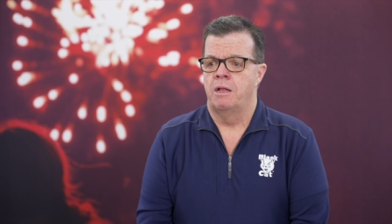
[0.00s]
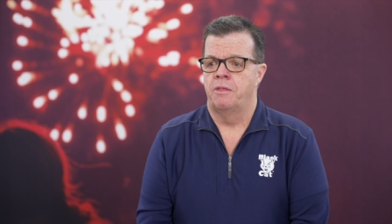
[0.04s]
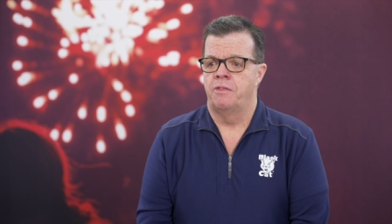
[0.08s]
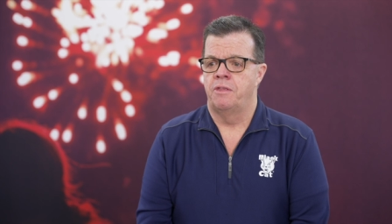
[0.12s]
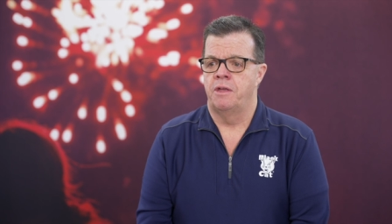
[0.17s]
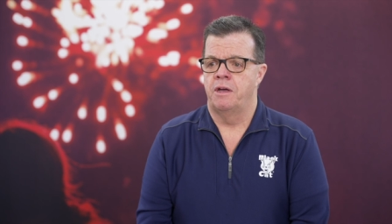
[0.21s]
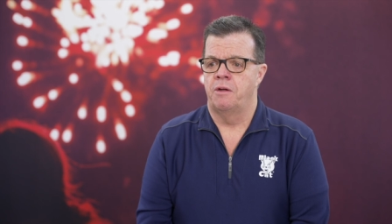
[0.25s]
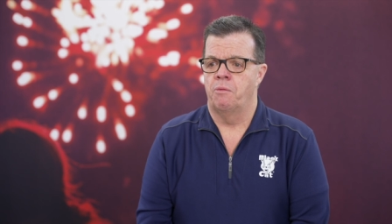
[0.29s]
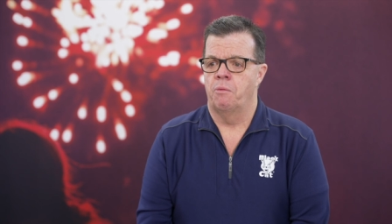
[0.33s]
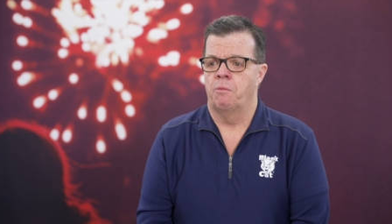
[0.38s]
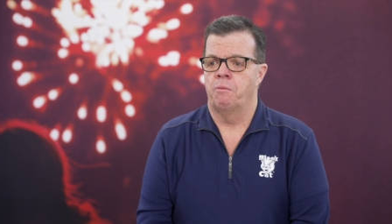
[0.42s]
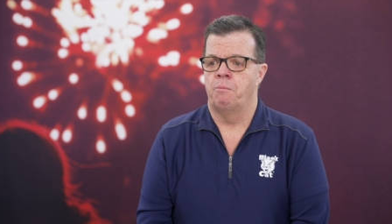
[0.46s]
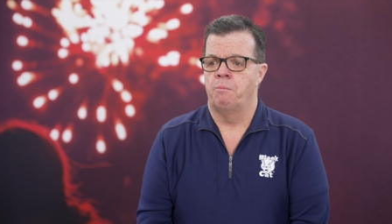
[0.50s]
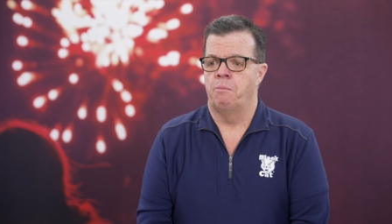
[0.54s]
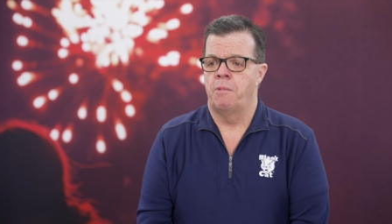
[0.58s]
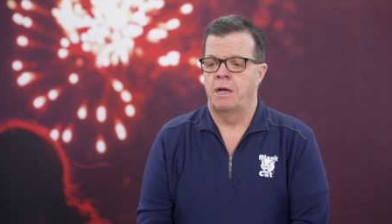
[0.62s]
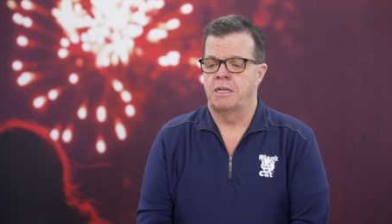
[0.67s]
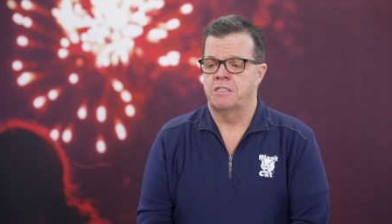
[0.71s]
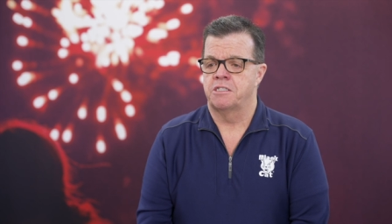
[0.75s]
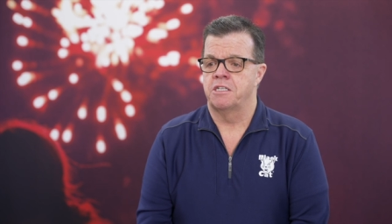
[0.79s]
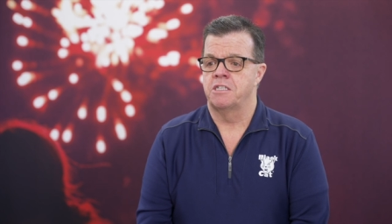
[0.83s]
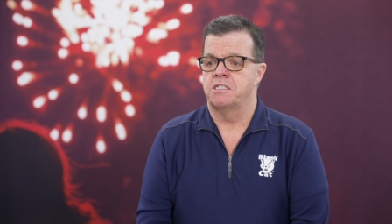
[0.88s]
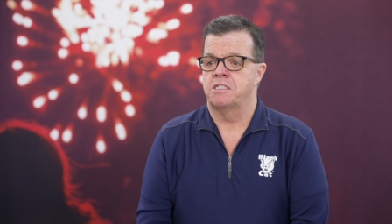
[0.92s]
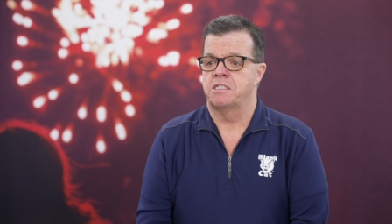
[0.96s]
that
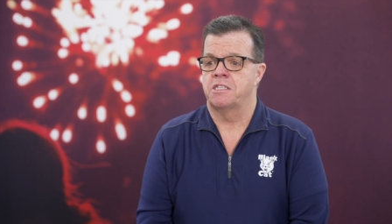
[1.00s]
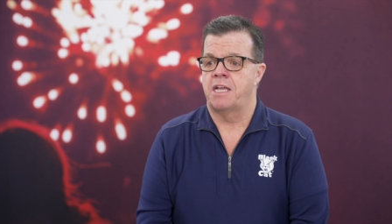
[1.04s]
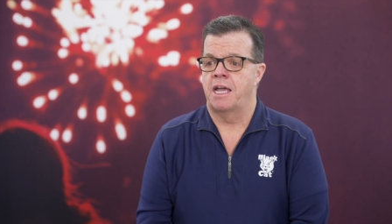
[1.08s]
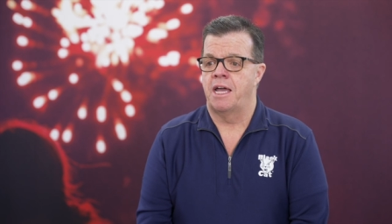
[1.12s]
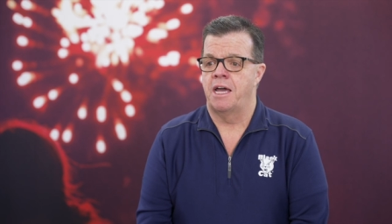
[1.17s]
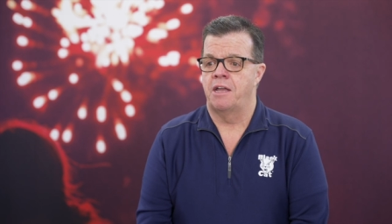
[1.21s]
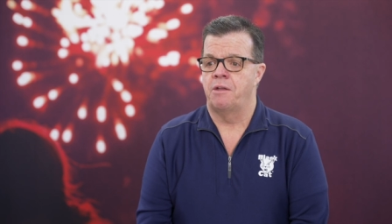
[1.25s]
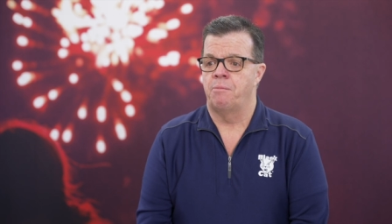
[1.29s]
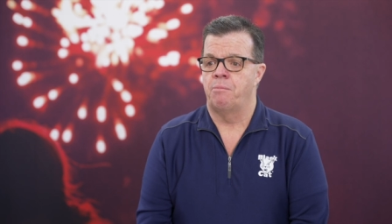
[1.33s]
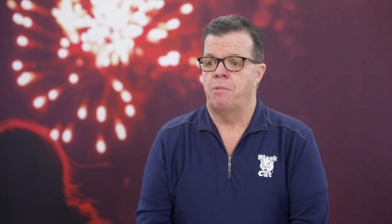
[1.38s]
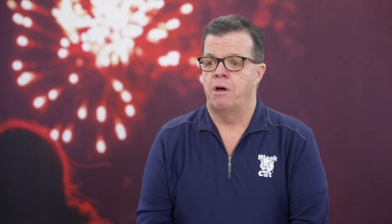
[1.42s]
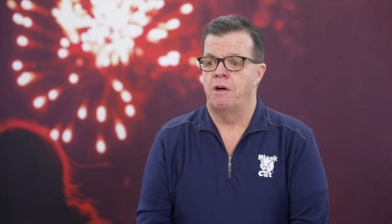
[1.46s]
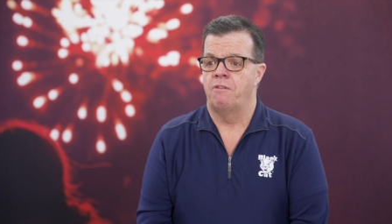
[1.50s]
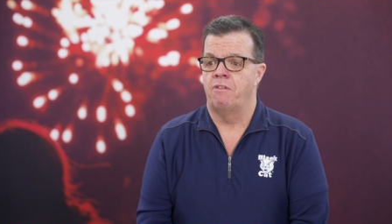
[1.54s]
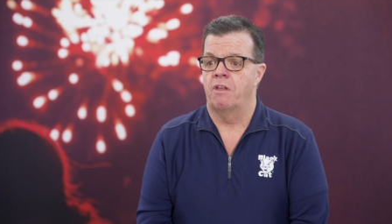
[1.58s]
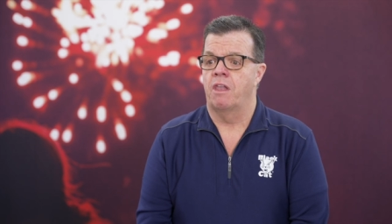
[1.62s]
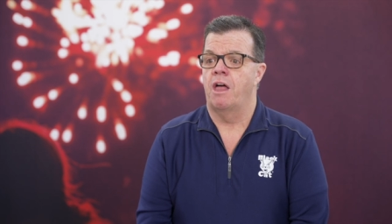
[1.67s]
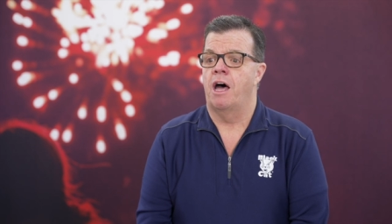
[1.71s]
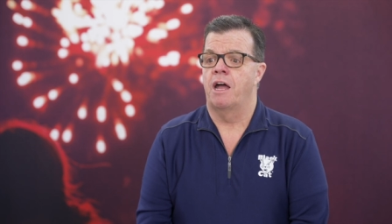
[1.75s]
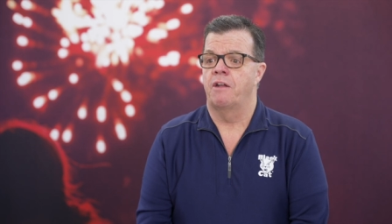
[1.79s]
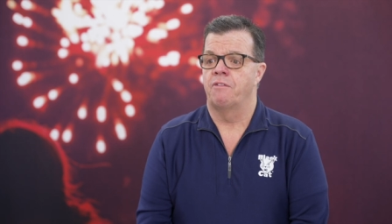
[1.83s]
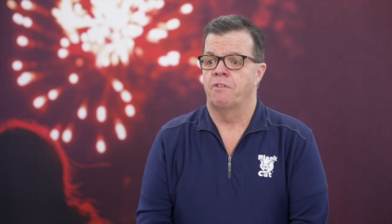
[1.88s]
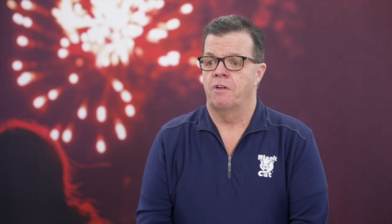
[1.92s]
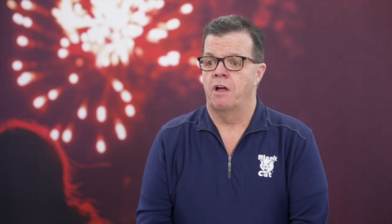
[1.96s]
makes us stand above a
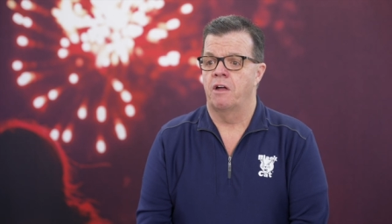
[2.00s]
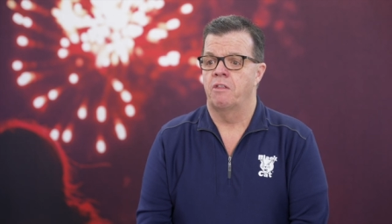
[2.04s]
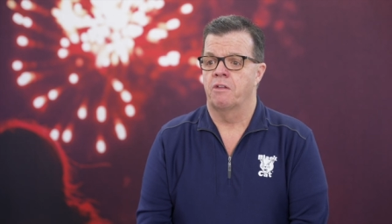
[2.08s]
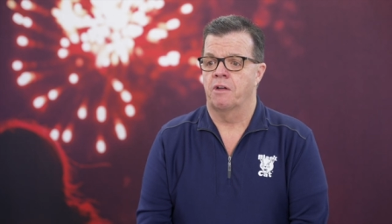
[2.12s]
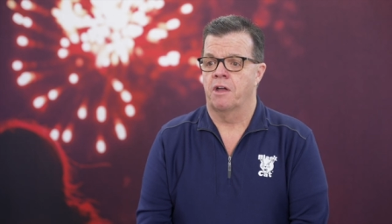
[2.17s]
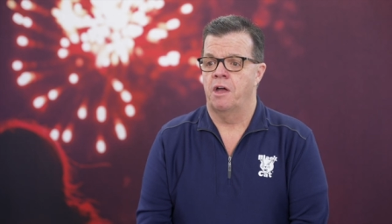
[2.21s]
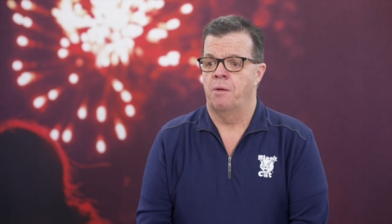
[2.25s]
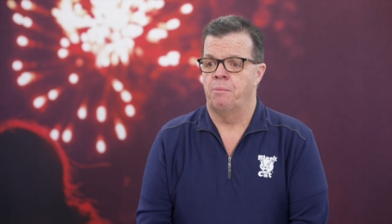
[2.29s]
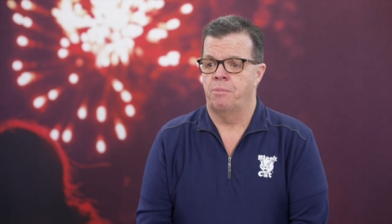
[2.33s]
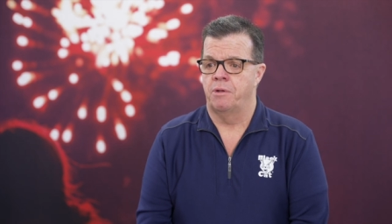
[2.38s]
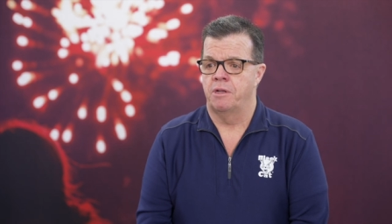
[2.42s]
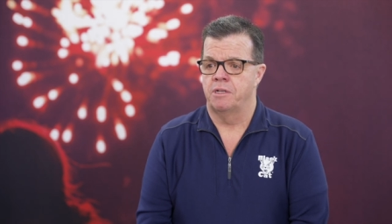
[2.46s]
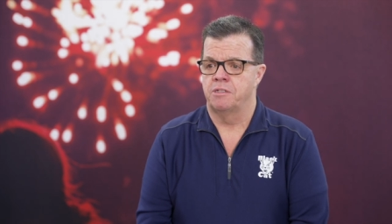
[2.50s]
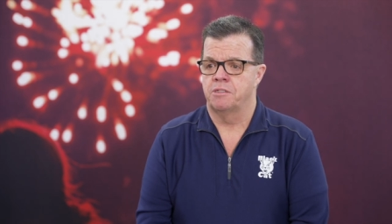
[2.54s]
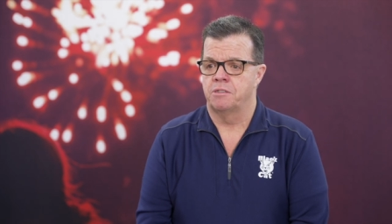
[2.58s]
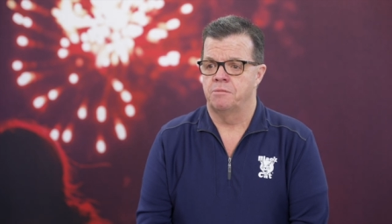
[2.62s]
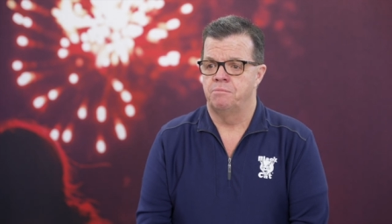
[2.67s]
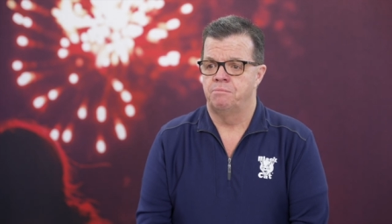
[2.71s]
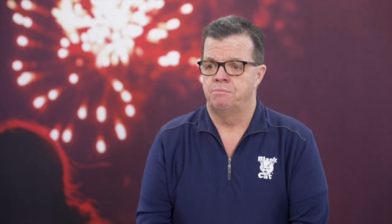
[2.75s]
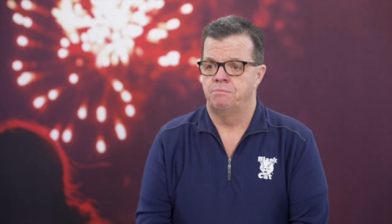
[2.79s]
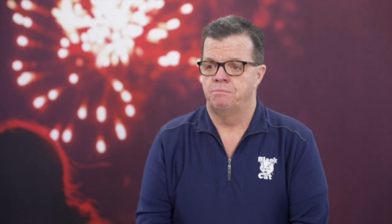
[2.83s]
lot of other companies.